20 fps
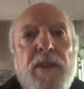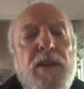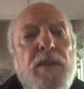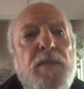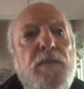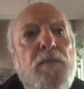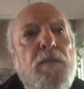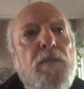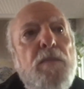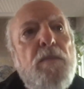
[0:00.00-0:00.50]

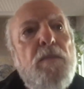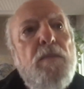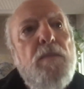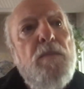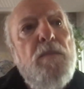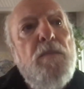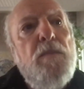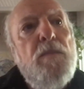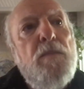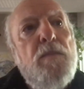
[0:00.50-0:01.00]
the
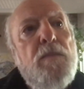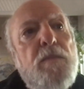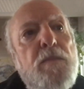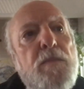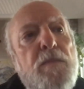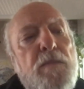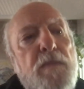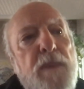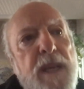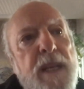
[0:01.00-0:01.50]

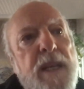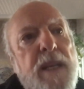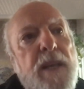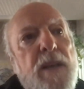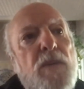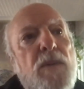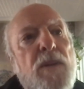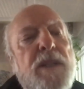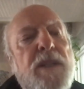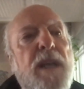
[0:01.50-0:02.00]

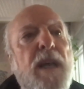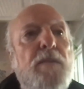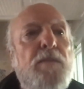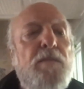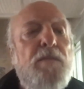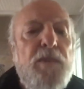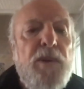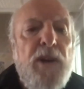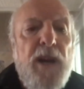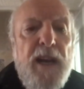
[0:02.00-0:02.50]
meeting, which
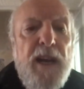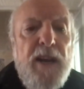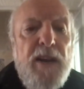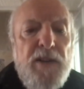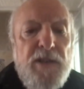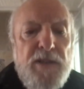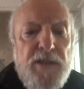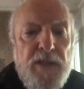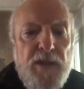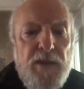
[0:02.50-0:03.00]
had
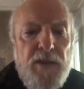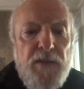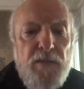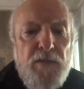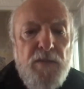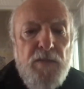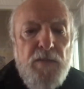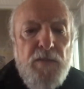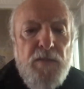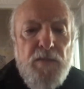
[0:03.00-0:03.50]
prayers
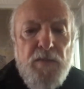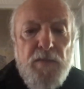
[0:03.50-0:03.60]
and